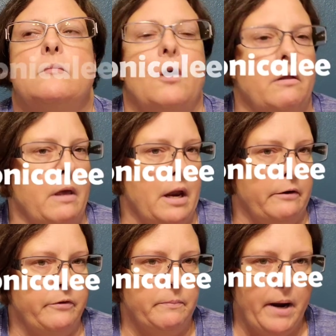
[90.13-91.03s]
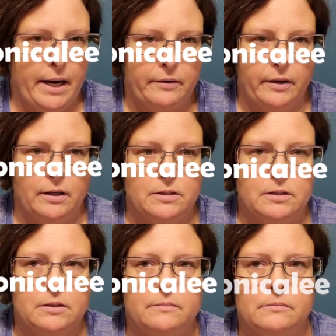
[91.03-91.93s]
on the head of your
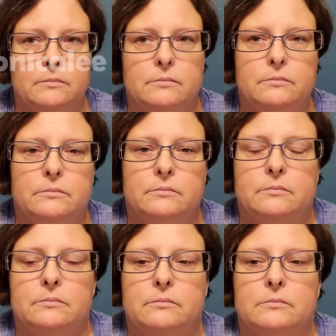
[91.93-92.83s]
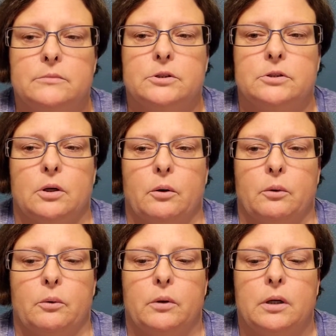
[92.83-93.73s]
pancreas.
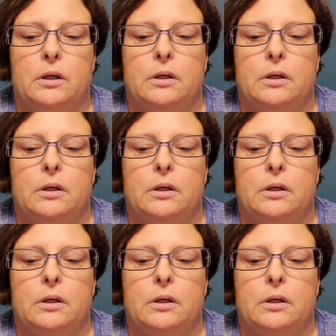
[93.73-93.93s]
So